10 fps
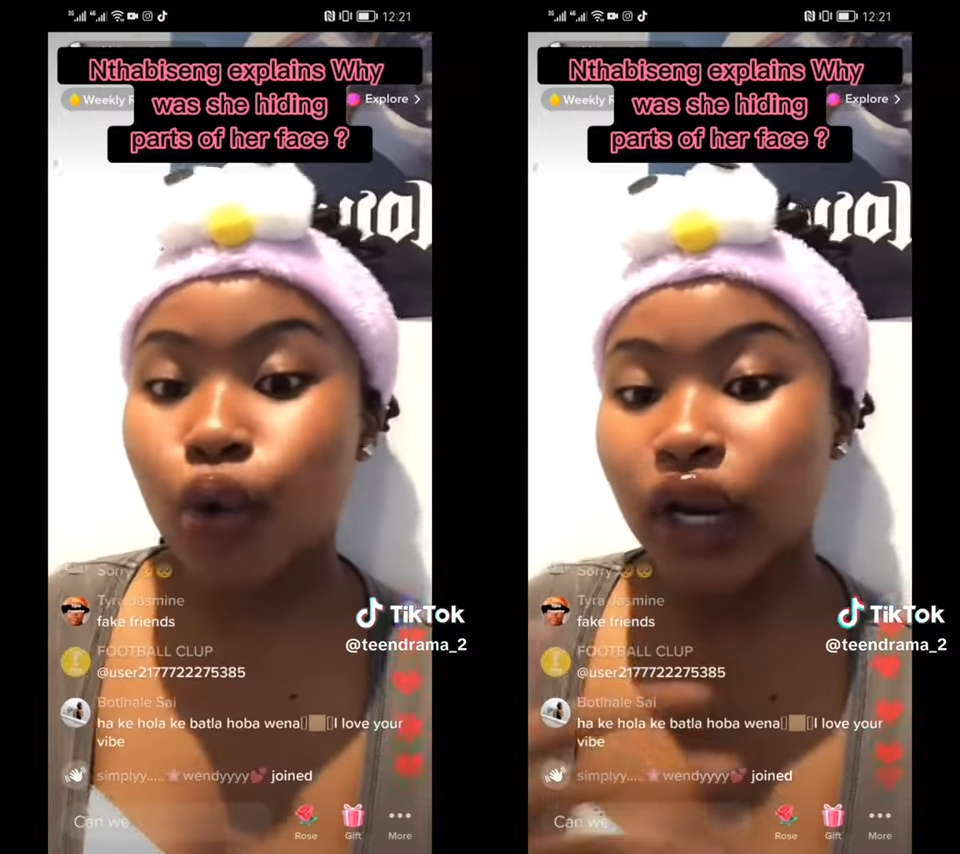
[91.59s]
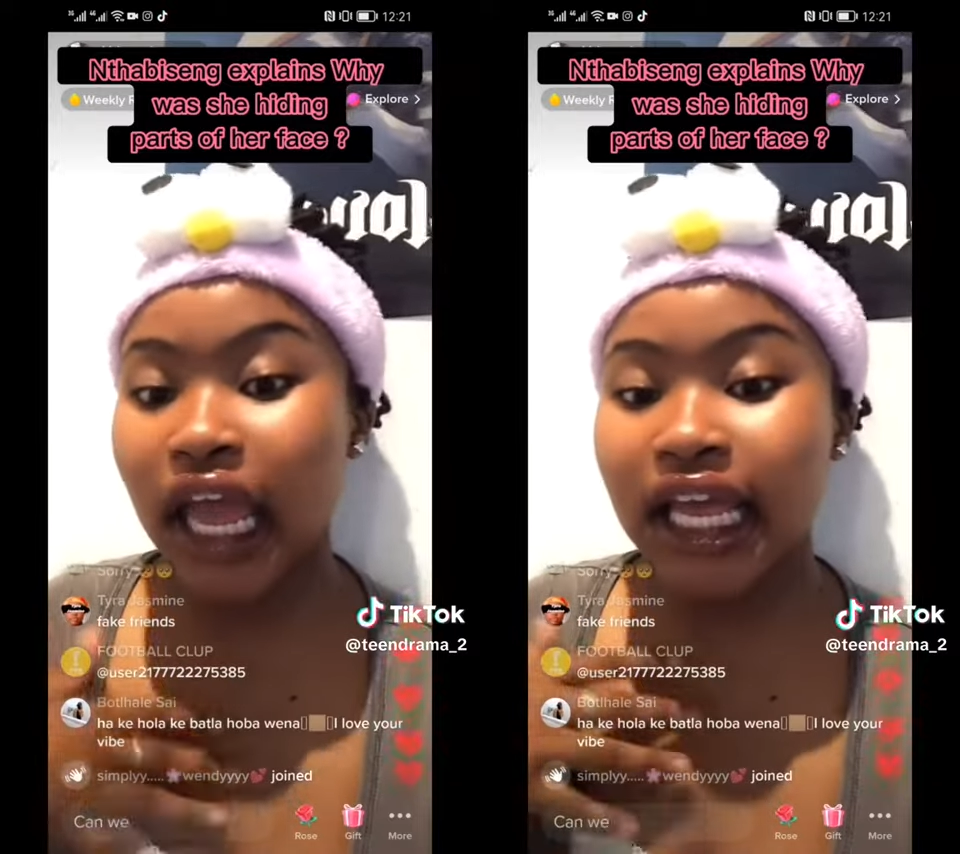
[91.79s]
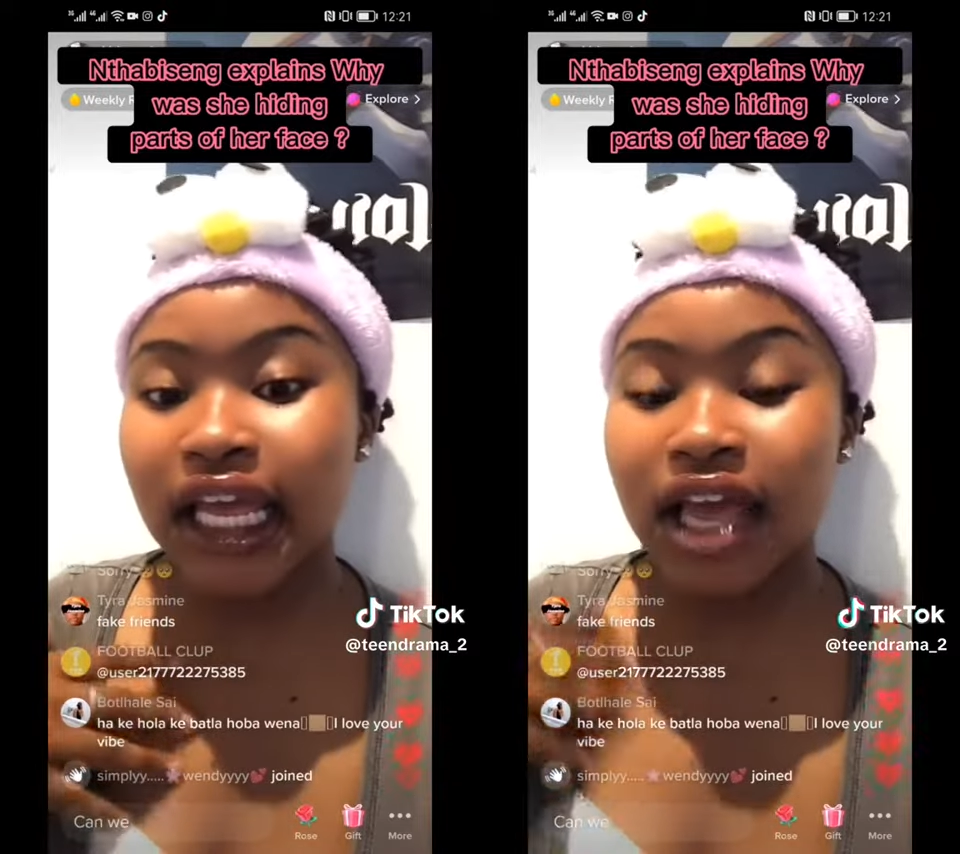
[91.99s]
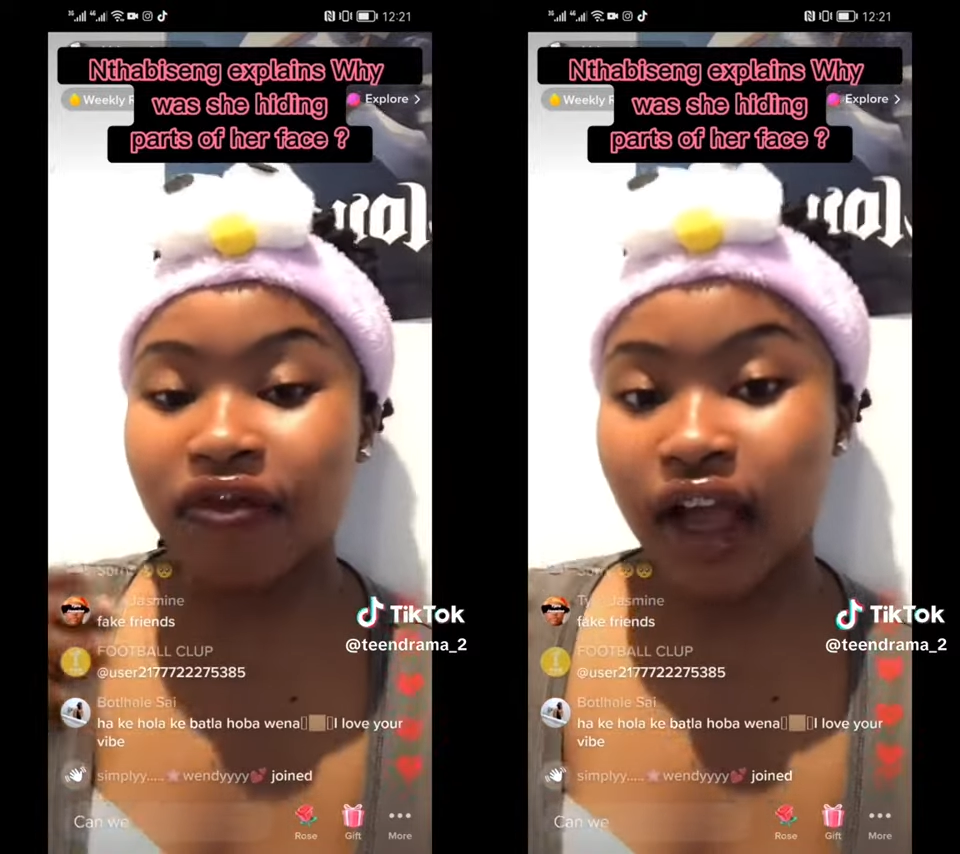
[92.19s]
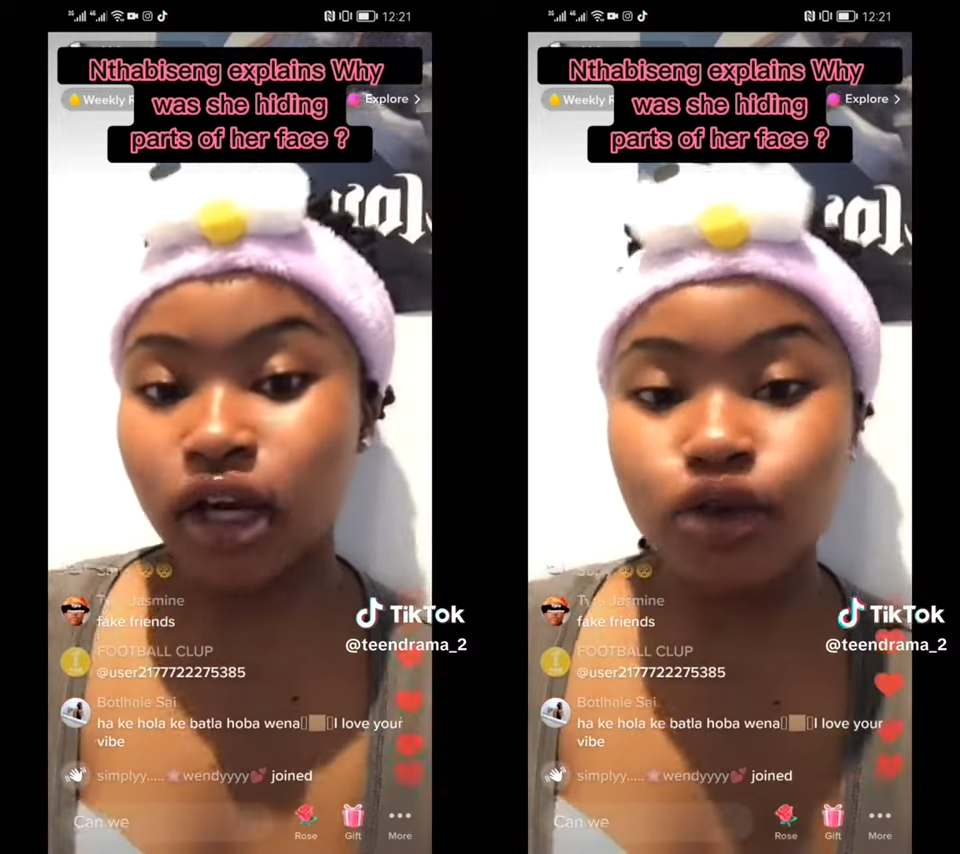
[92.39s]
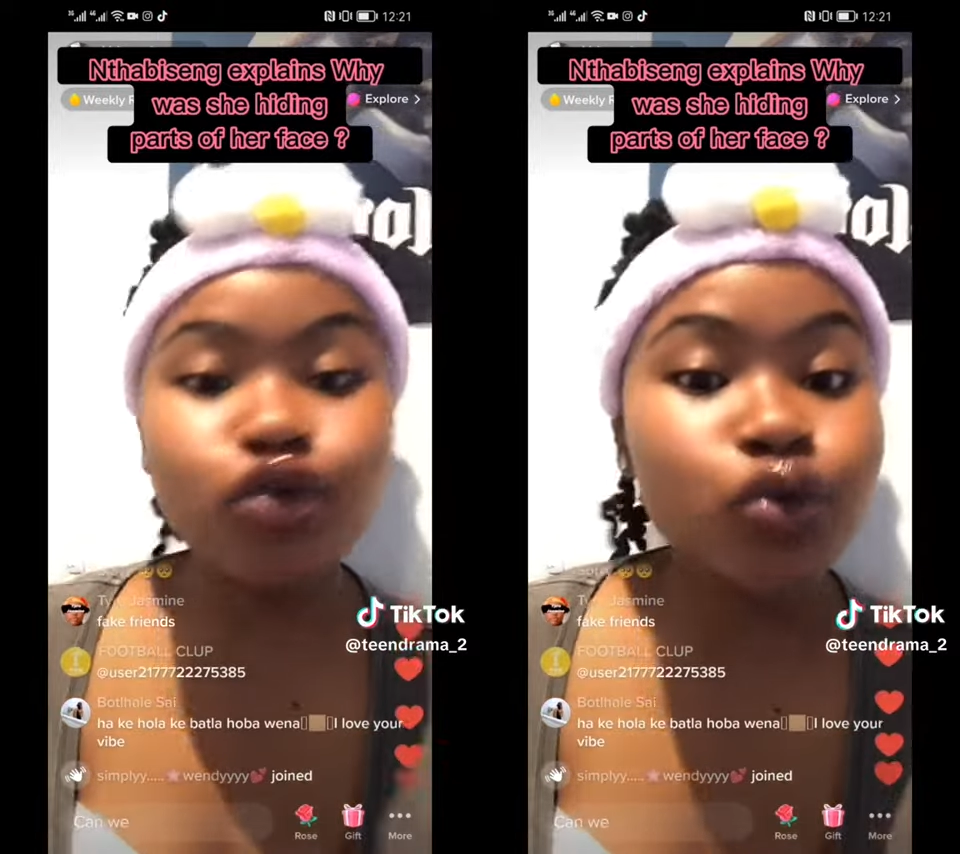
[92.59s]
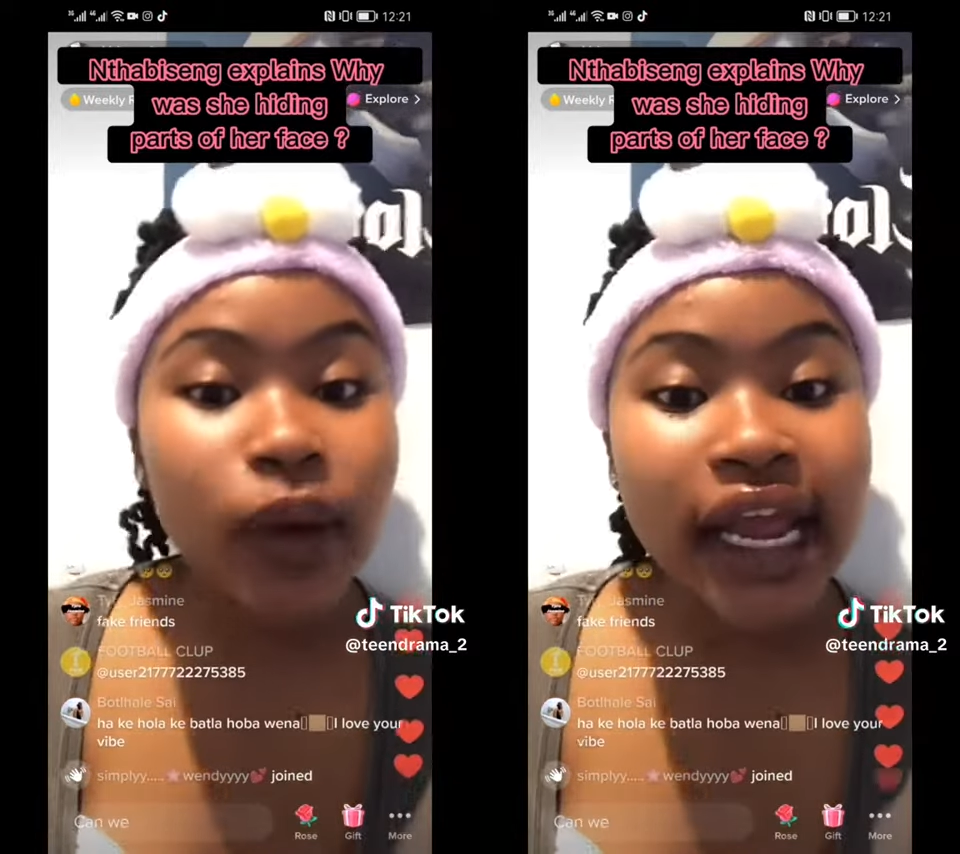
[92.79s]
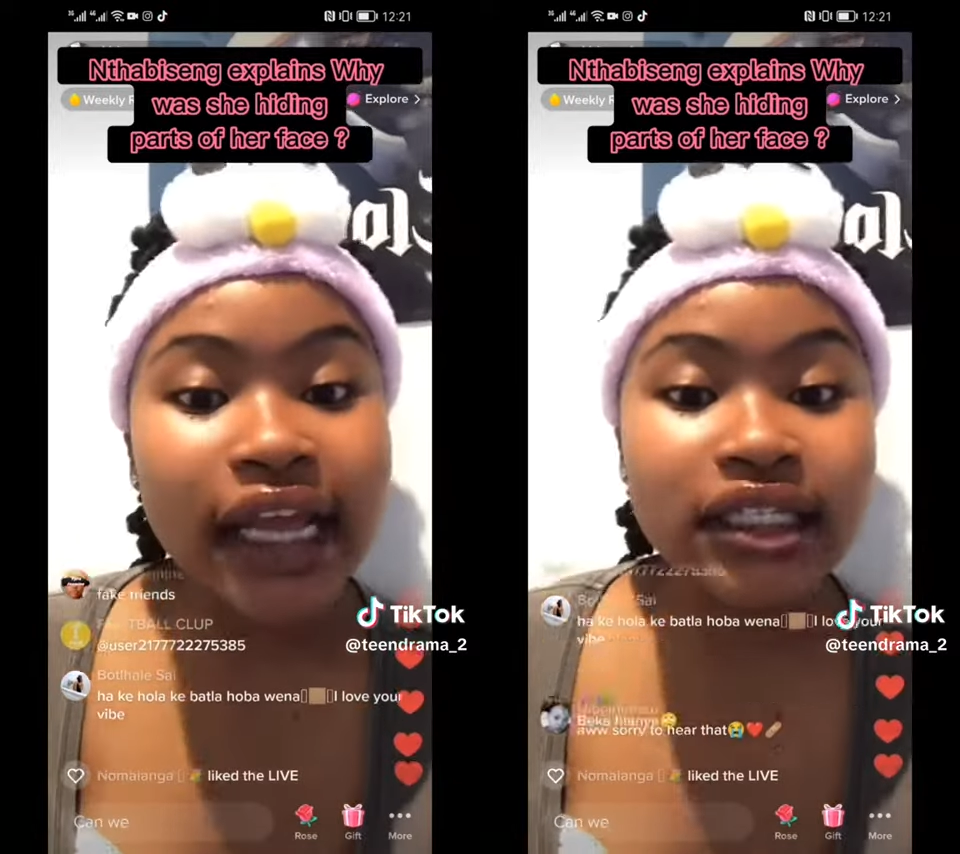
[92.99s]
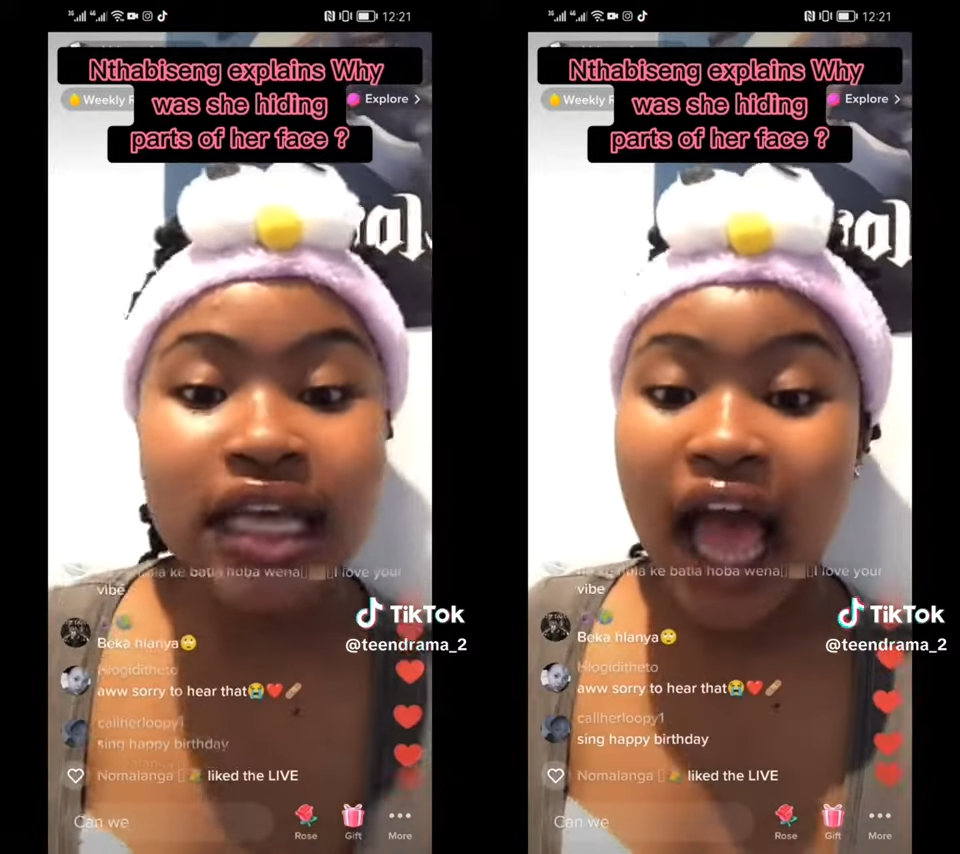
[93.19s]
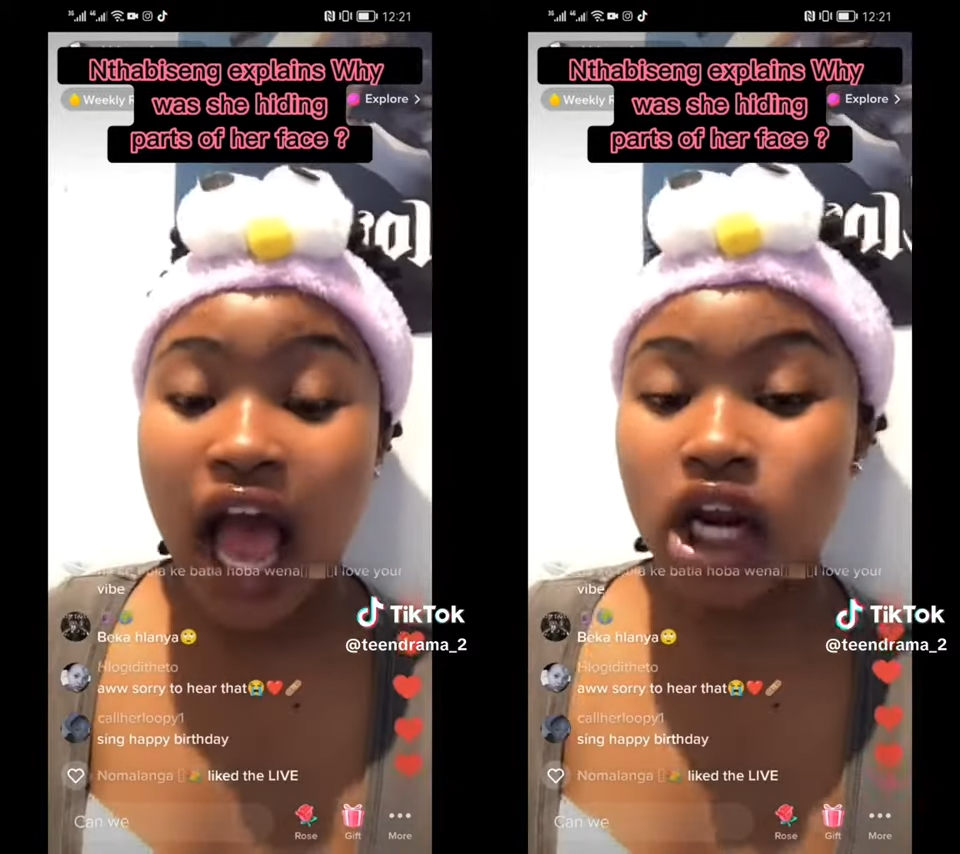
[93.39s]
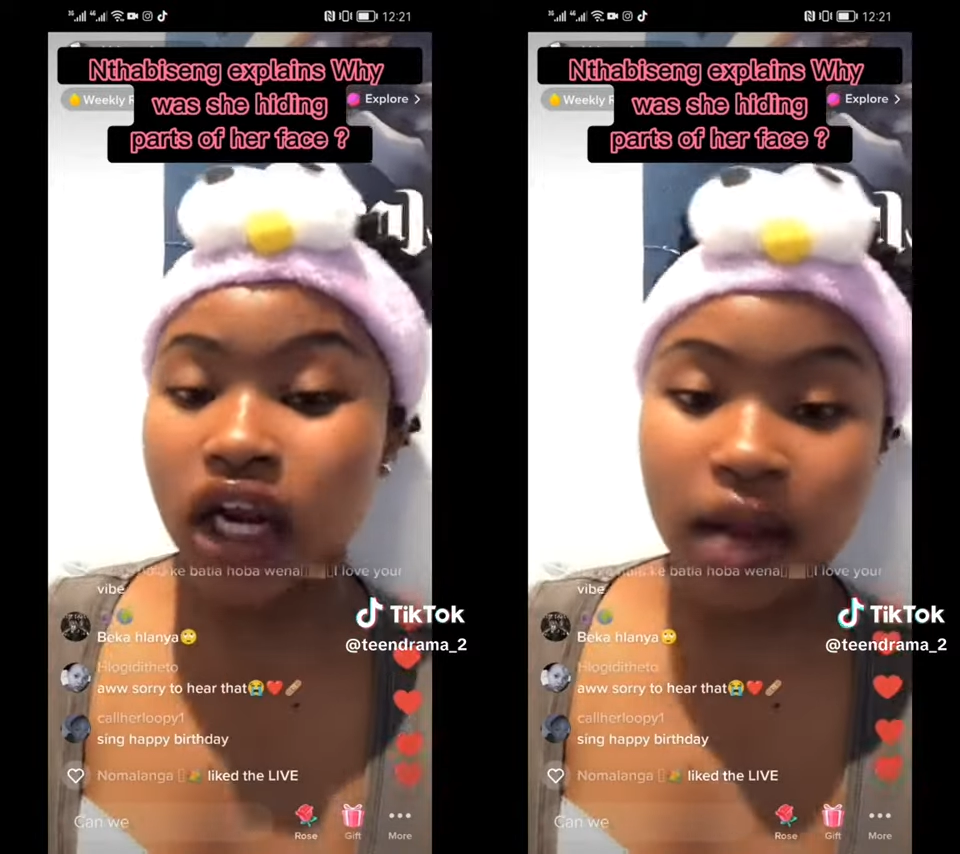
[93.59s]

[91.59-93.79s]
So like, if I lose weight,